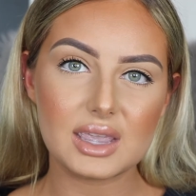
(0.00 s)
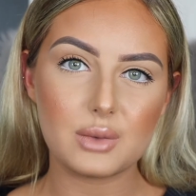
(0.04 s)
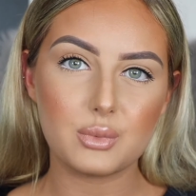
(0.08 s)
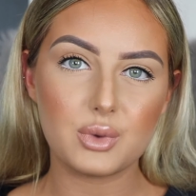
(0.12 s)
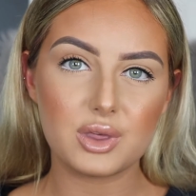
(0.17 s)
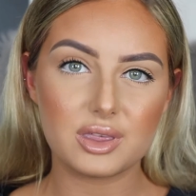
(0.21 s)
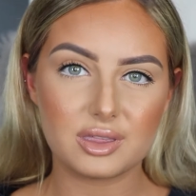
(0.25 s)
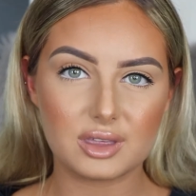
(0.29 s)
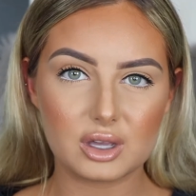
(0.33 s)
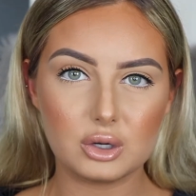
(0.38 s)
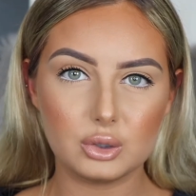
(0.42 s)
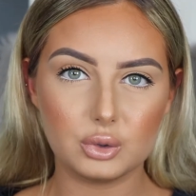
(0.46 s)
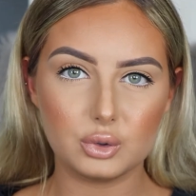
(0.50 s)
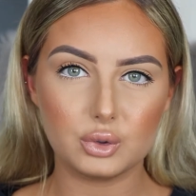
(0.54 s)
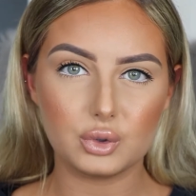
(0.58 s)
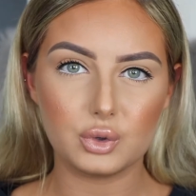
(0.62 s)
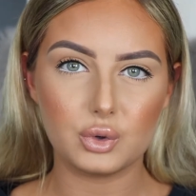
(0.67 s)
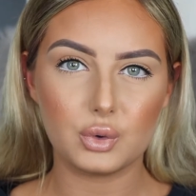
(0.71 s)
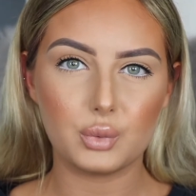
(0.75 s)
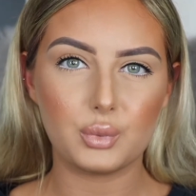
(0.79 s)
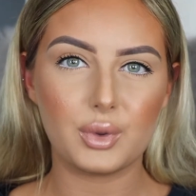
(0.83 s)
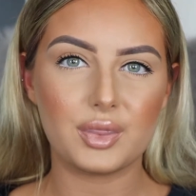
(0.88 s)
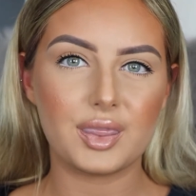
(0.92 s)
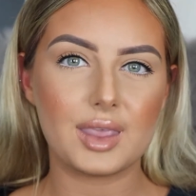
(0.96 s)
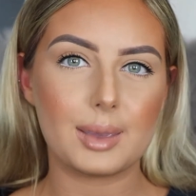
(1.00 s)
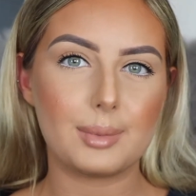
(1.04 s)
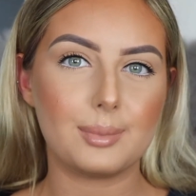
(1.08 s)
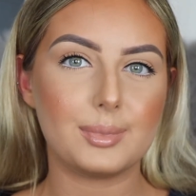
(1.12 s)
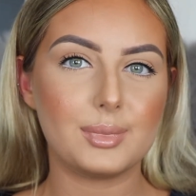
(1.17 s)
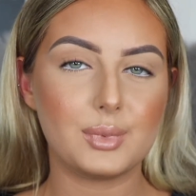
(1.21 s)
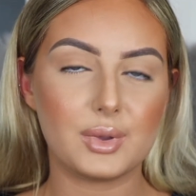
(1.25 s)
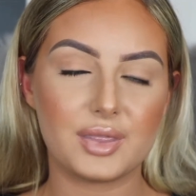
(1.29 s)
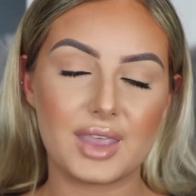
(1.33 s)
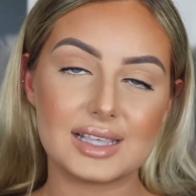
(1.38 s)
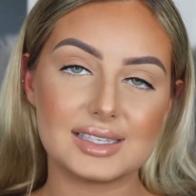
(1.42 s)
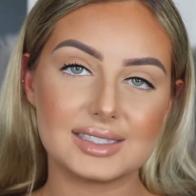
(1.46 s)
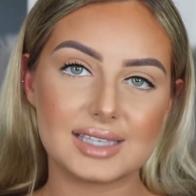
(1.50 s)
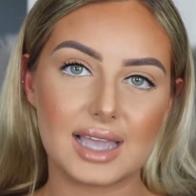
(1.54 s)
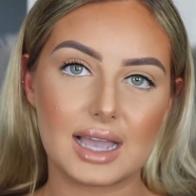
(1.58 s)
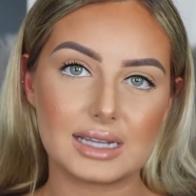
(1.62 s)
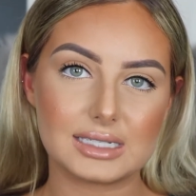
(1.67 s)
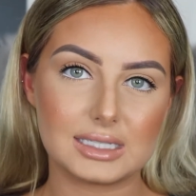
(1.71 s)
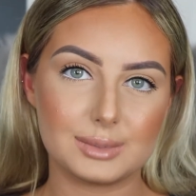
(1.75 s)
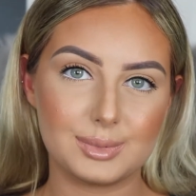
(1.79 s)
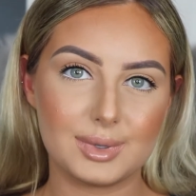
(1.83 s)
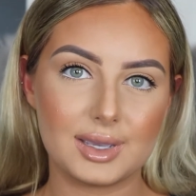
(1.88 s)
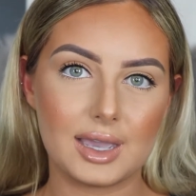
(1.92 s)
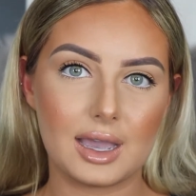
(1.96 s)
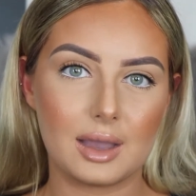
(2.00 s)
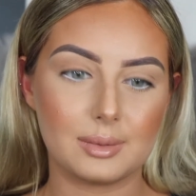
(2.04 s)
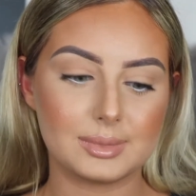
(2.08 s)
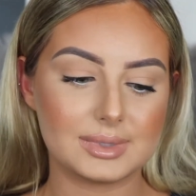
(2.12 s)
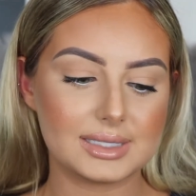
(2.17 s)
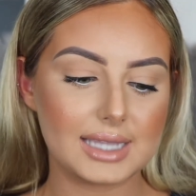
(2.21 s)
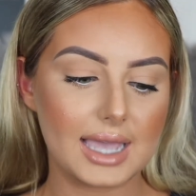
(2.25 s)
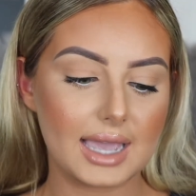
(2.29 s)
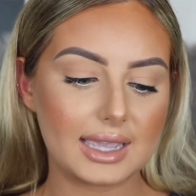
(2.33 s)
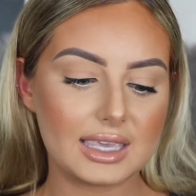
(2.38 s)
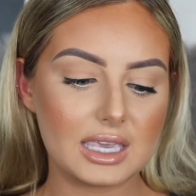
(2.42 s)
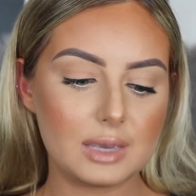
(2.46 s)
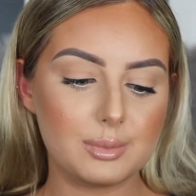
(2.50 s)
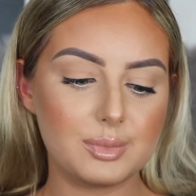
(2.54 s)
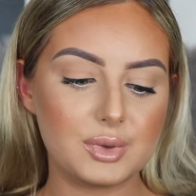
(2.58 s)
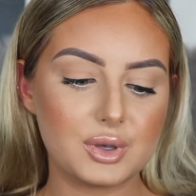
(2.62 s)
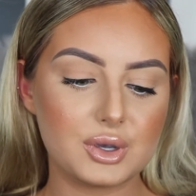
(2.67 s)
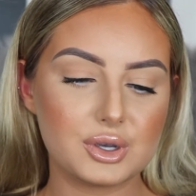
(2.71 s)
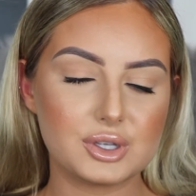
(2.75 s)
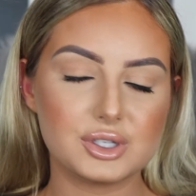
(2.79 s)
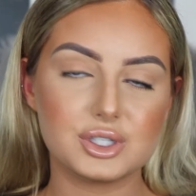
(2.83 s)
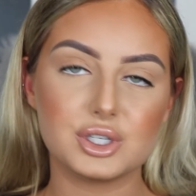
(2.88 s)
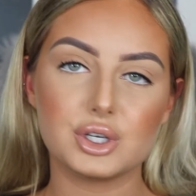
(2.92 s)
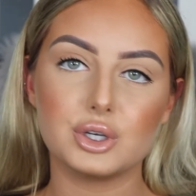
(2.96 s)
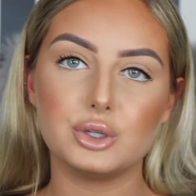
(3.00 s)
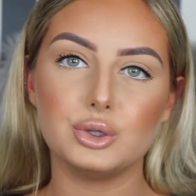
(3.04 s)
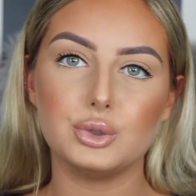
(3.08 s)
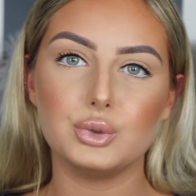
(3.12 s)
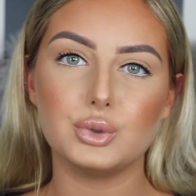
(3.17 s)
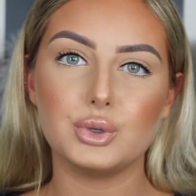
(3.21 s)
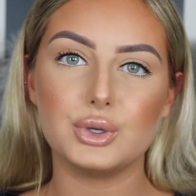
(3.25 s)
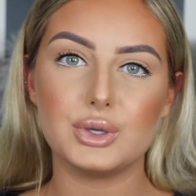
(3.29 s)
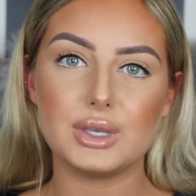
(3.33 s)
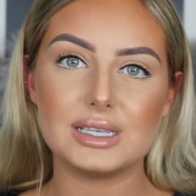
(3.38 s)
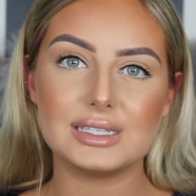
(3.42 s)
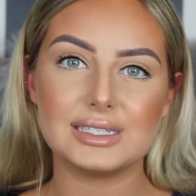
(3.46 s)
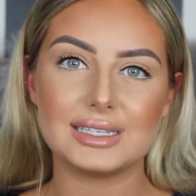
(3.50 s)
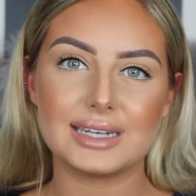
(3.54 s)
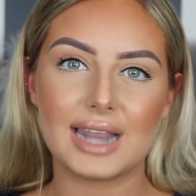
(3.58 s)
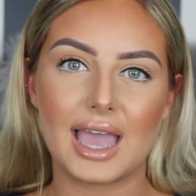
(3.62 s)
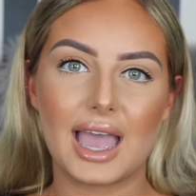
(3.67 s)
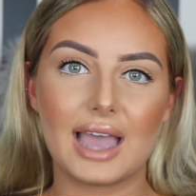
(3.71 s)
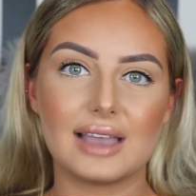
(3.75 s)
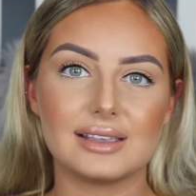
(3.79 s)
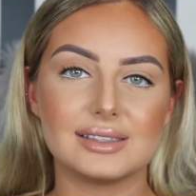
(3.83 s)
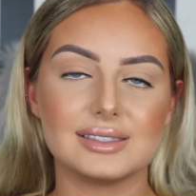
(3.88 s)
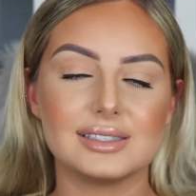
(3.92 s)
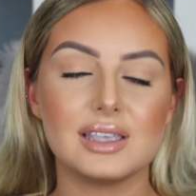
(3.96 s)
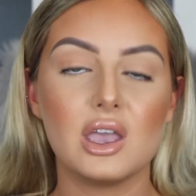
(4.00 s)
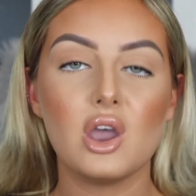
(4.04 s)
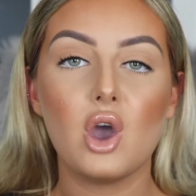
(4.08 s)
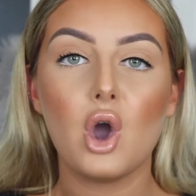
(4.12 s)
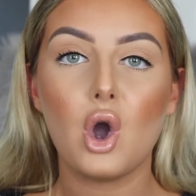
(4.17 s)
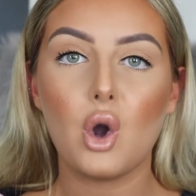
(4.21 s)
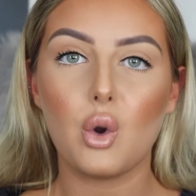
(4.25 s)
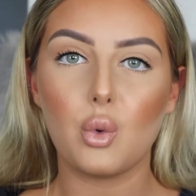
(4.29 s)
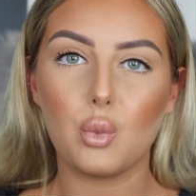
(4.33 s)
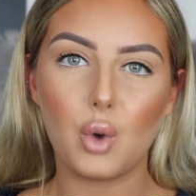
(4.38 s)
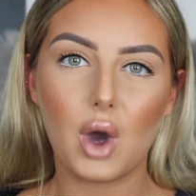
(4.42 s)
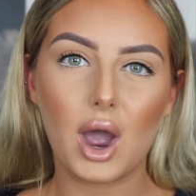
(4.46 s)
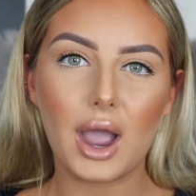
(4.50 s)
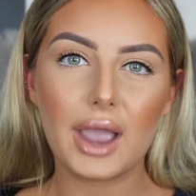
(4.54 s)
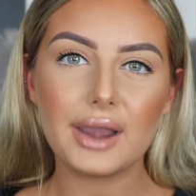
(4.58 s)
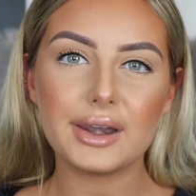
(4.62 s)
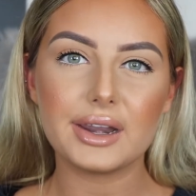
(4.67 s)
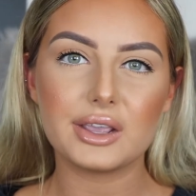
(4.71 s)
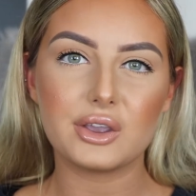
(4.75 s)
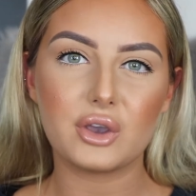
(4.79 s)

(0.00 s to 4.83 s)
with the glue when they start to become tacky, because the glue isn't as white, it